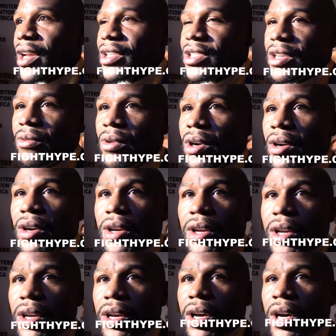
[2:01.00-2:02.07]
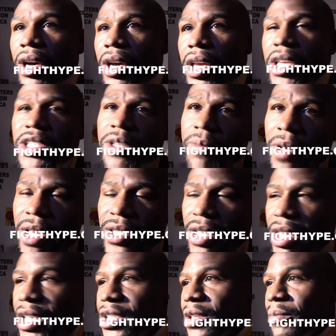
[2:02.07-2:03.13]
fighters saying, "Well, uh, he's the
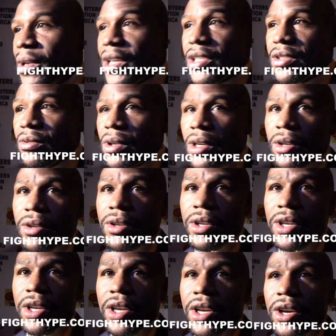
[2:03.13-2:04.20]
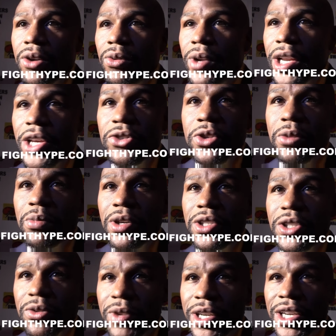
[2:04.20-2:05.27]
best and he's the best." Well. When history
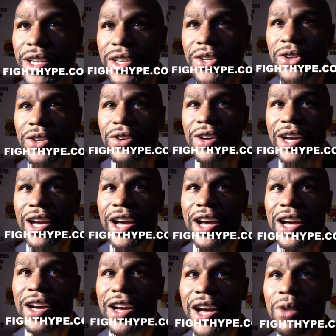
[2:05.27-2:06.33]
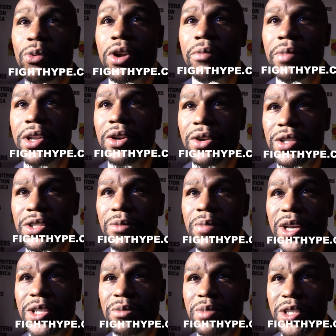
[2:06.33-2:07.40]
books is written, you know, I, I want to be known as the
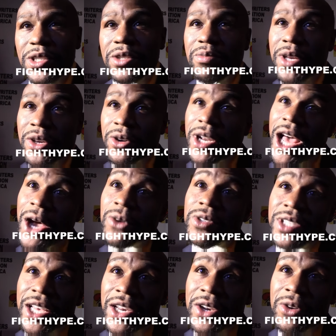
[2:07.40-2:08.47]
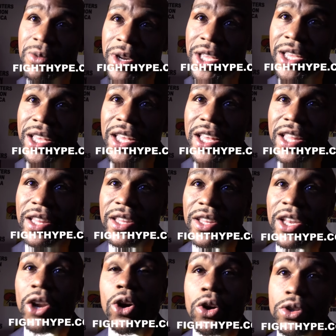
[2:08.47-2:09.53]
best businessman on the outside of the ring,
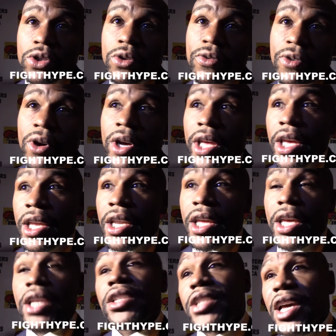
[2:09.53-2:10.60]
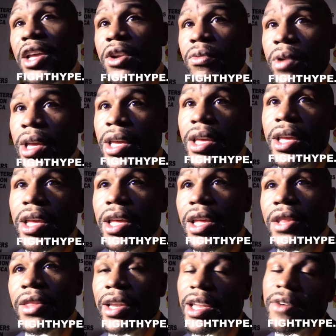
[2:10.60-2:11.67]
that I also fought in, inside of the ring,
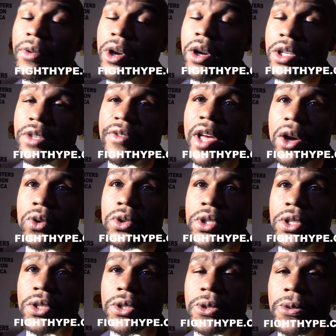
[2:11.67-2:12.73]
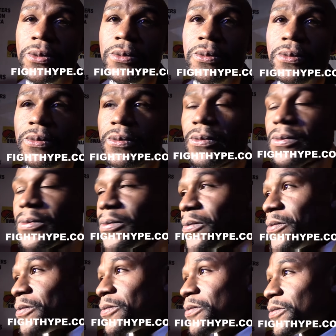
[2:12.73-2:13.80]
that left with all his faculties. Floyd, last
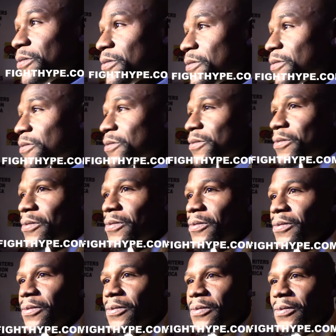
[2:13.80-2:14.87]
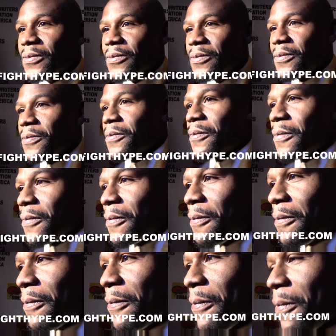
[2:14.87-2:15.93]
question. You're the best fighter in history, the best fighter
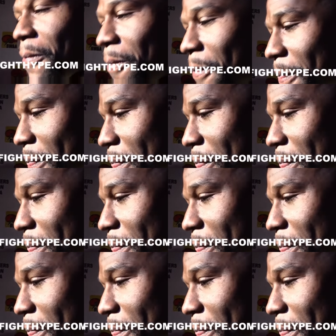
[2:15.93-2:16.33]
we've ever seen in our